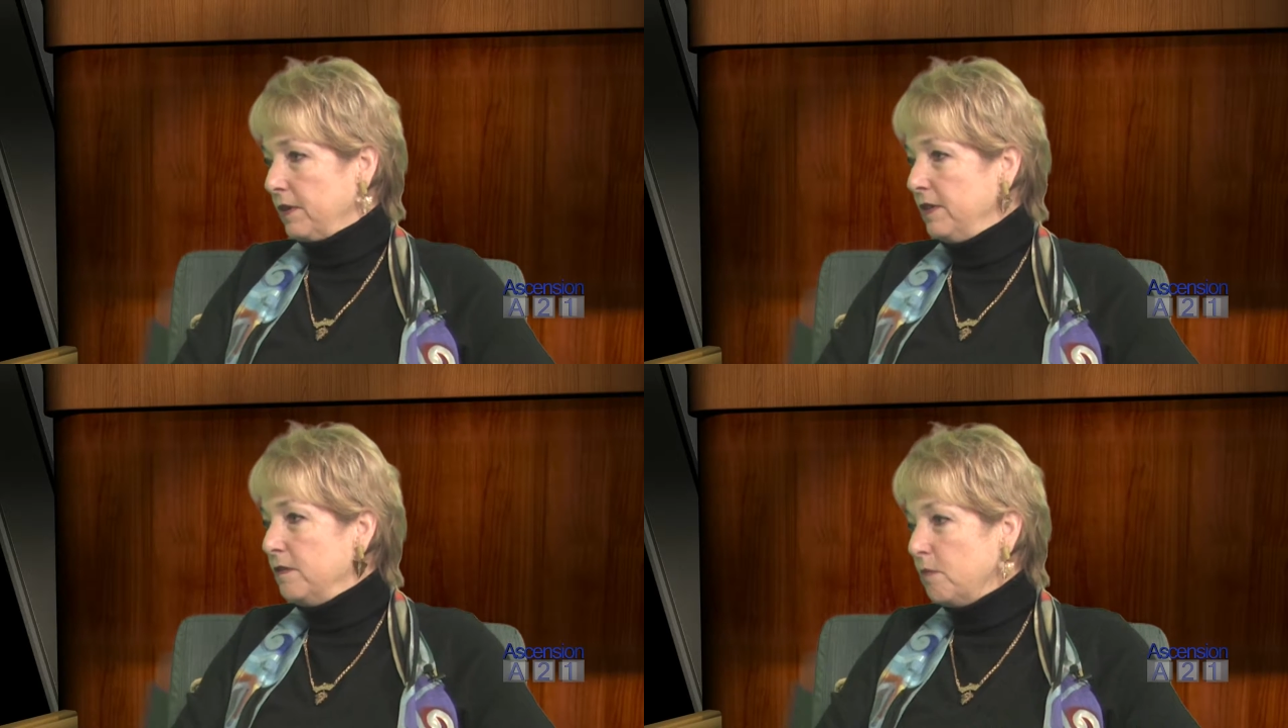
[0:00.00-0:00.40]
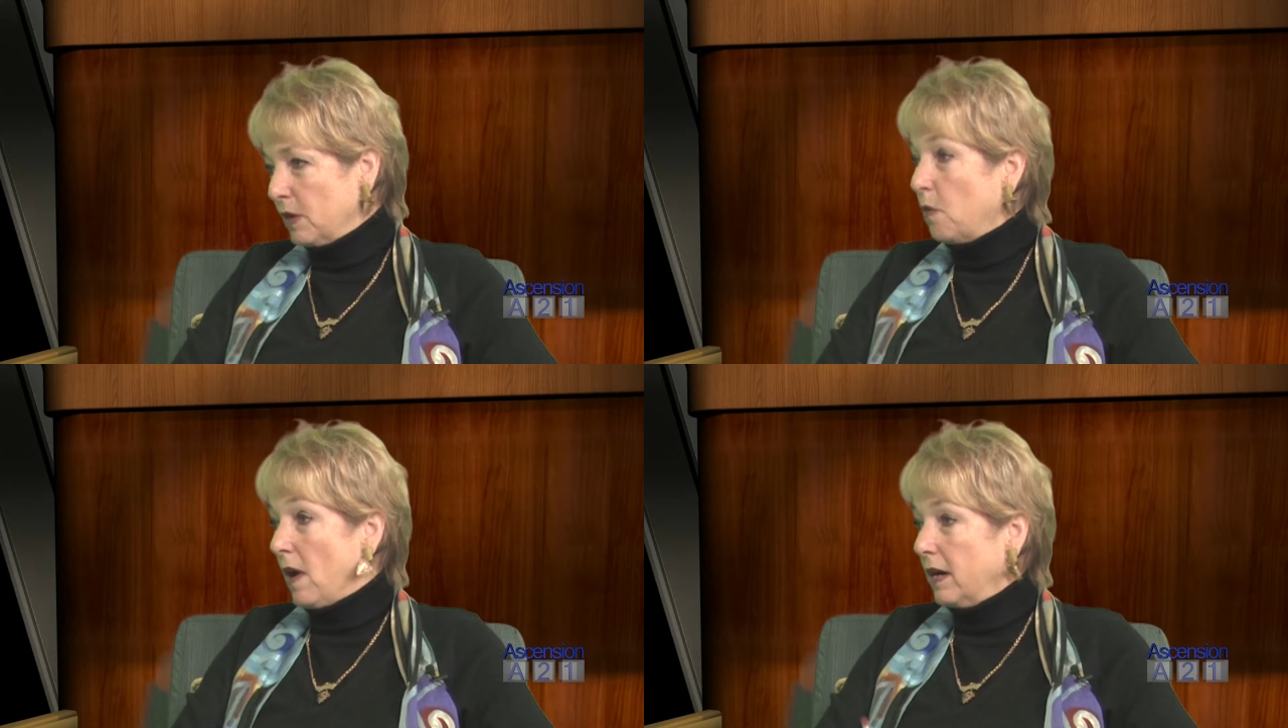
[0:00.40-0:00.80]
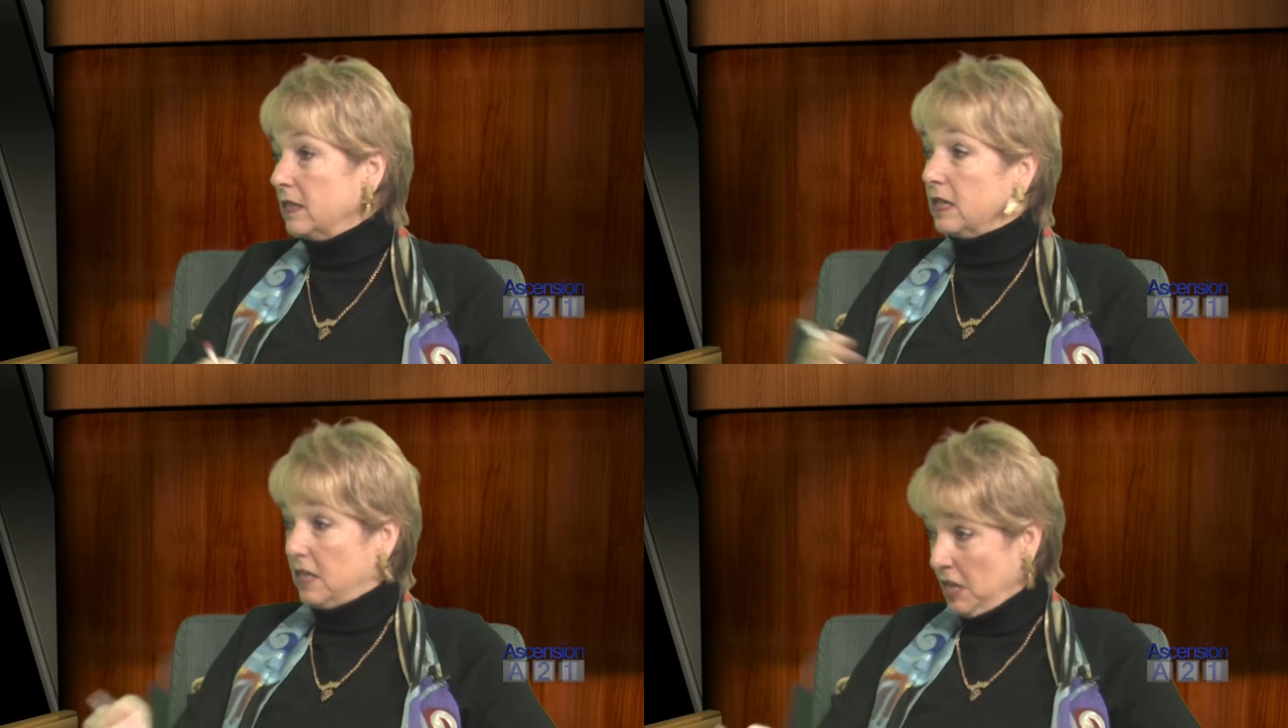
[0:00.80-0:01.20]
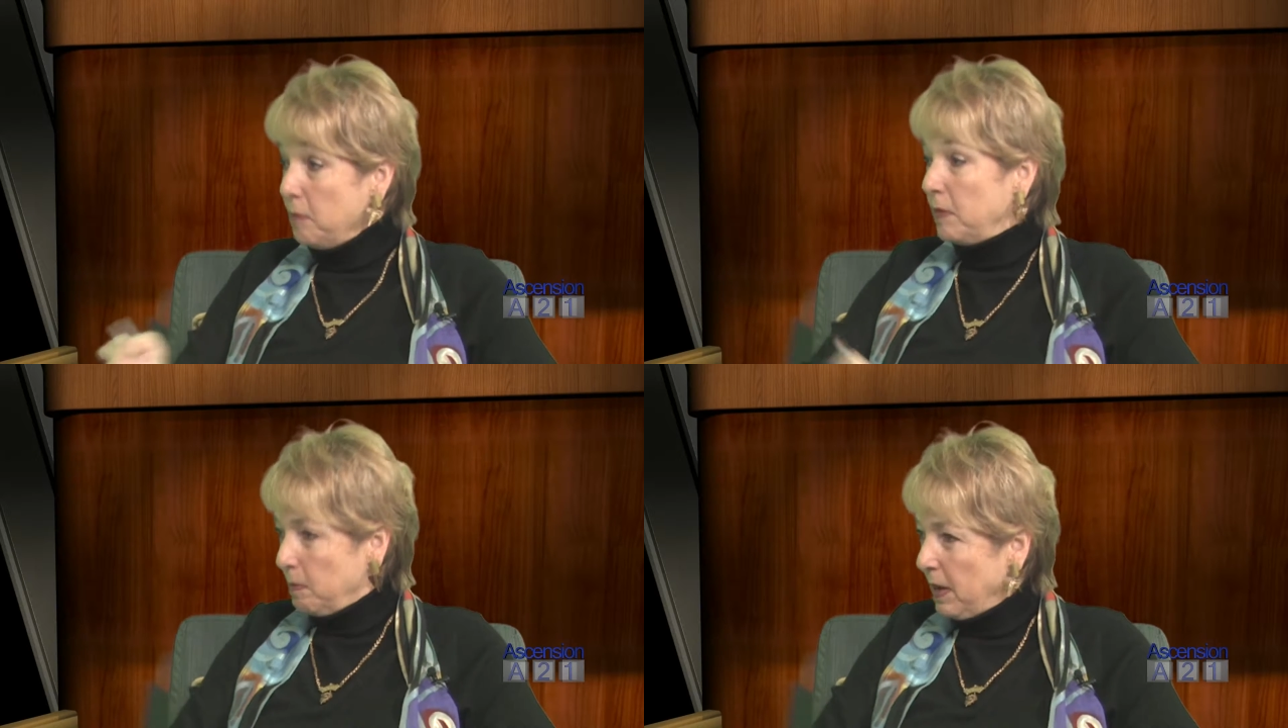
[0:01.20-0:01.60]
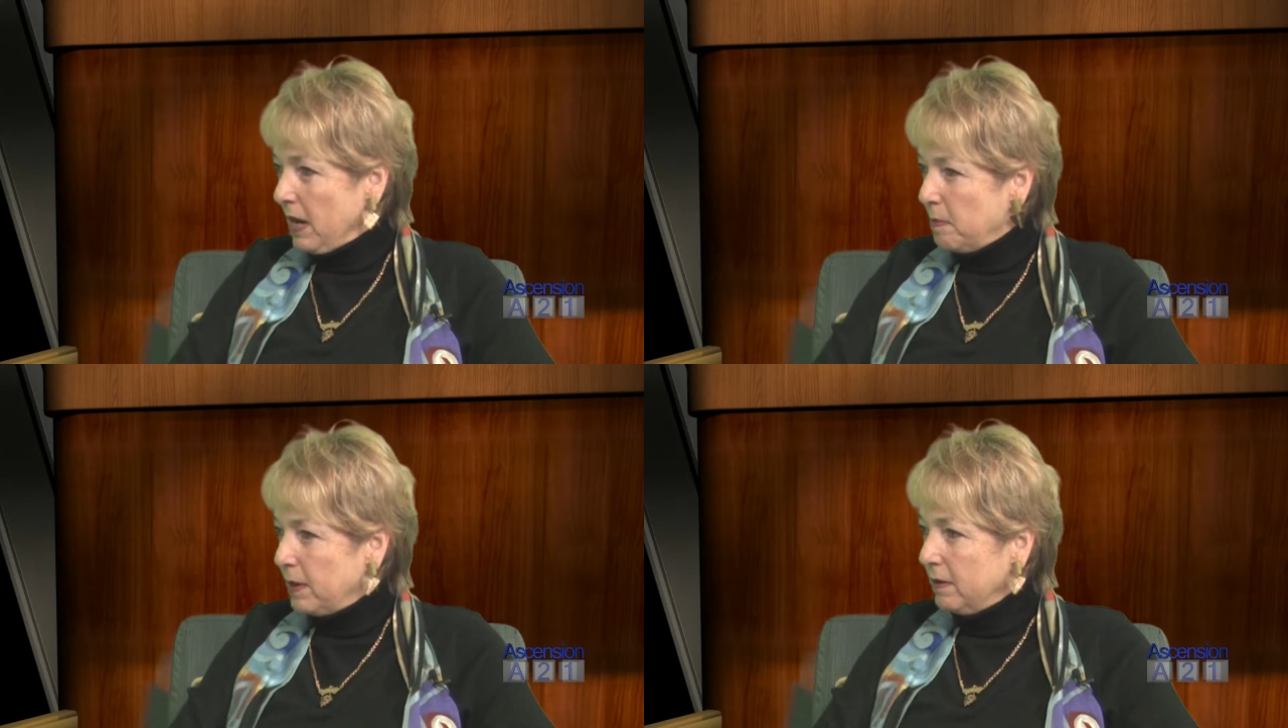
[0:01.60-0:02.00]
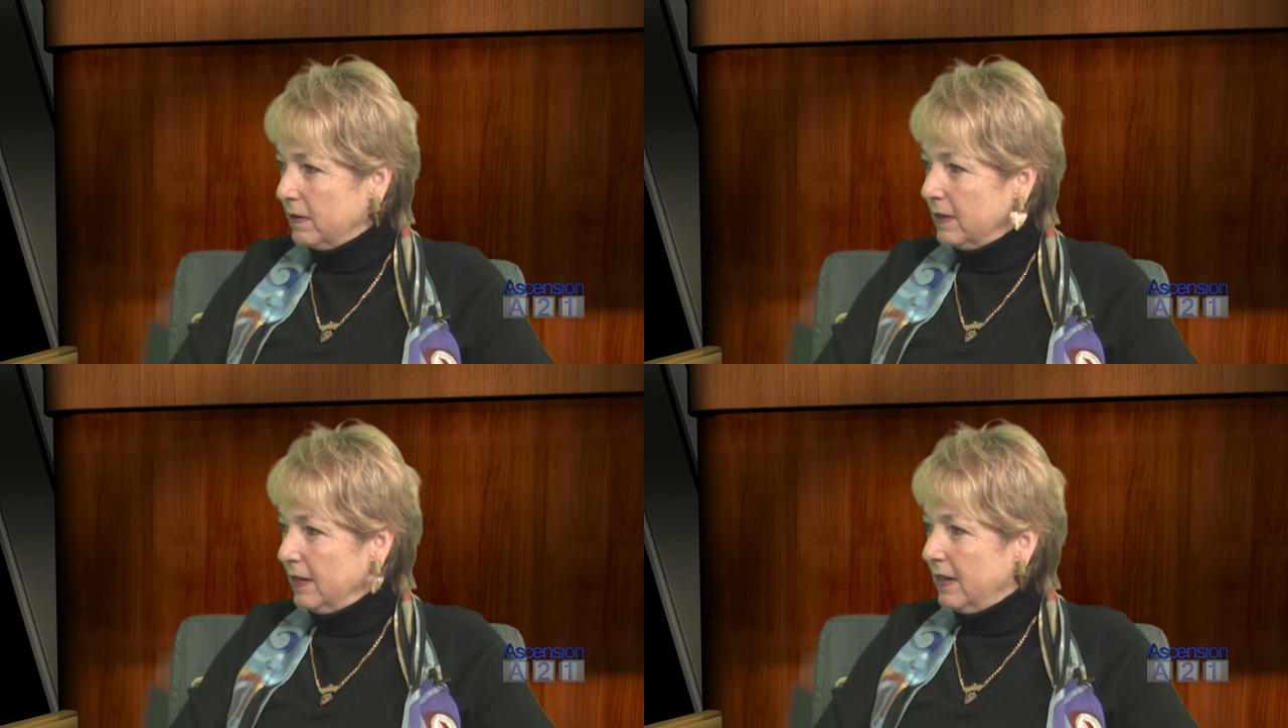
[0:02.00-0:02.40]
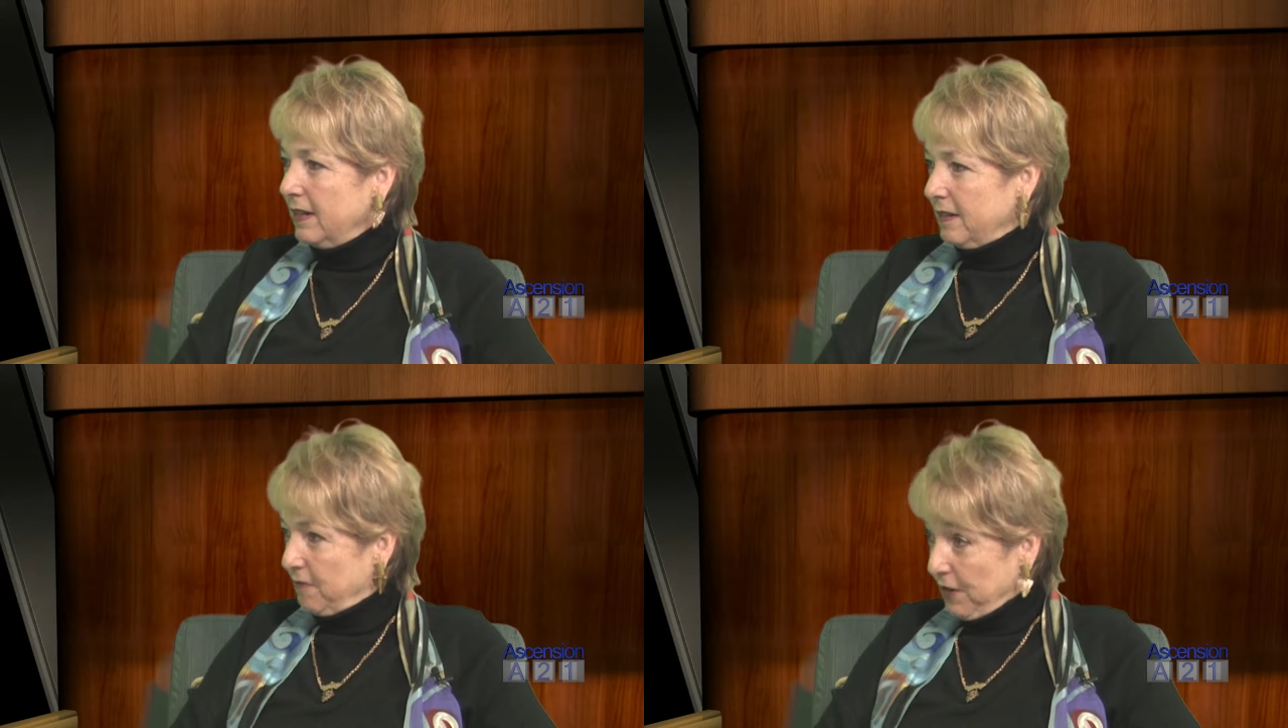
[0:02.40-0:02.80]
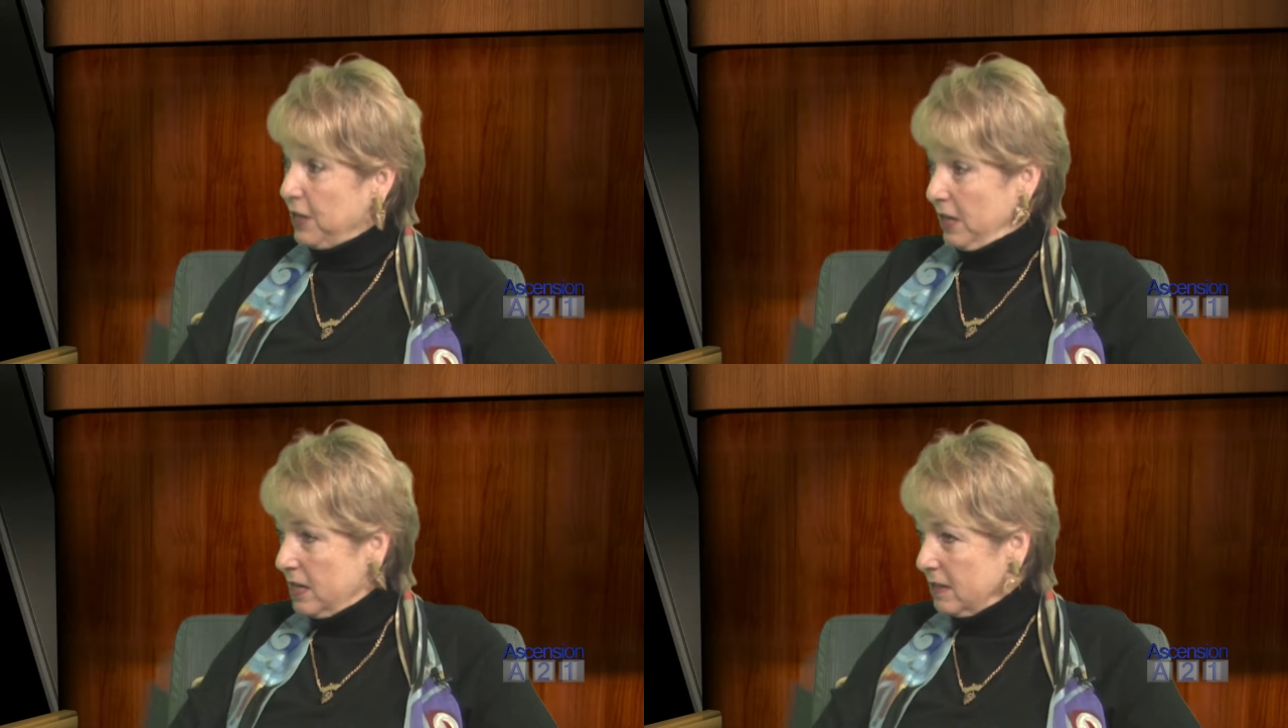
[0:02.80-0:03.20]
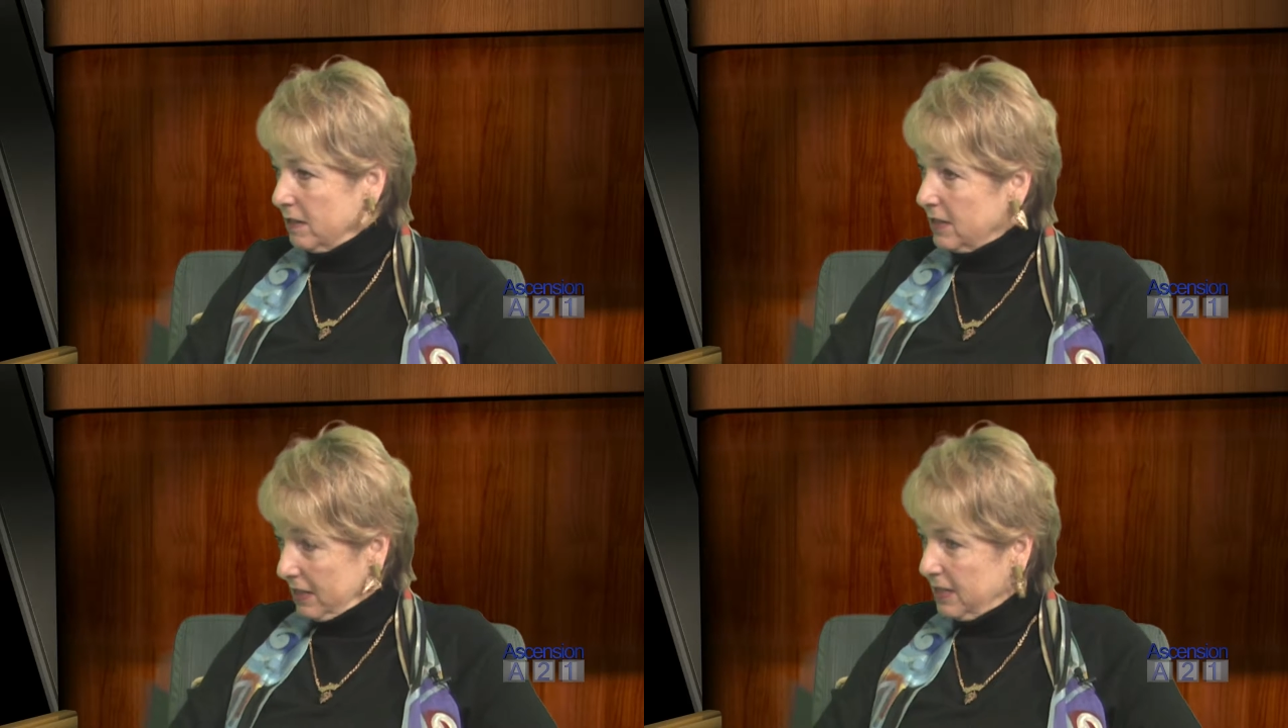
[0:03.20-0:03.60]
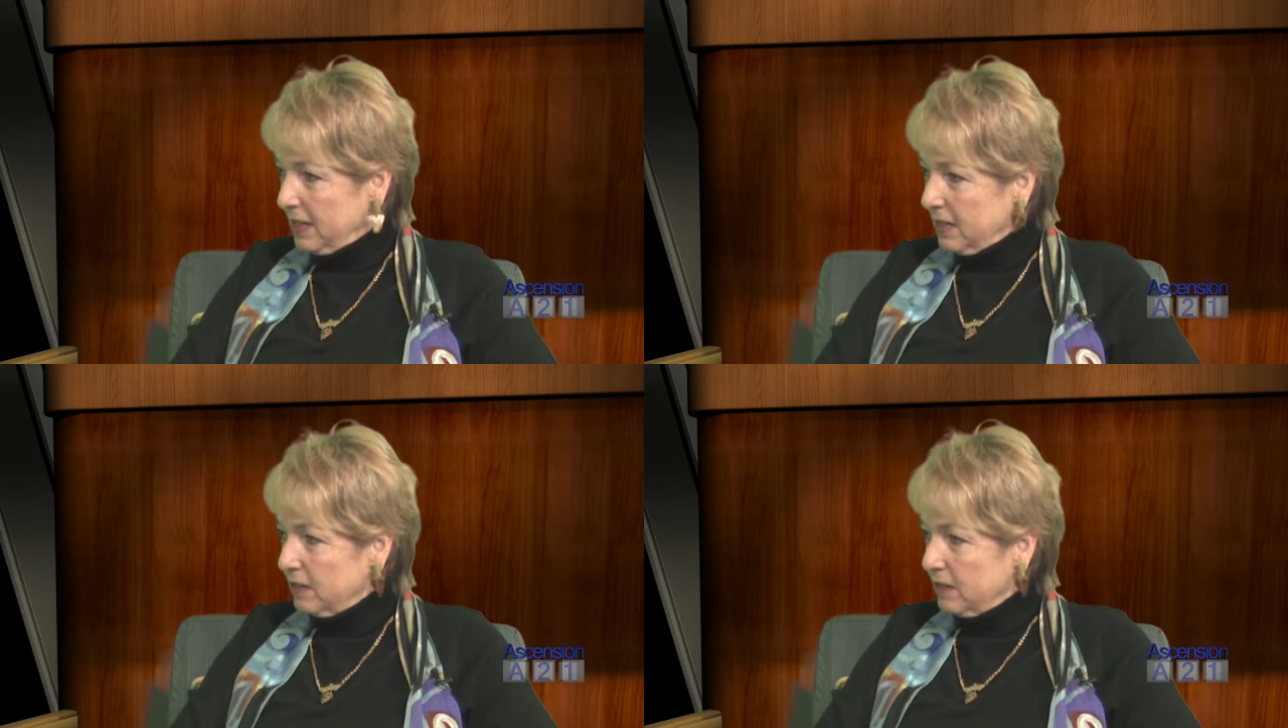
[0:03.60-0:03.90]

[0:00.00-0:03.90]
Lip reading: You're required to keep the paper for years and years.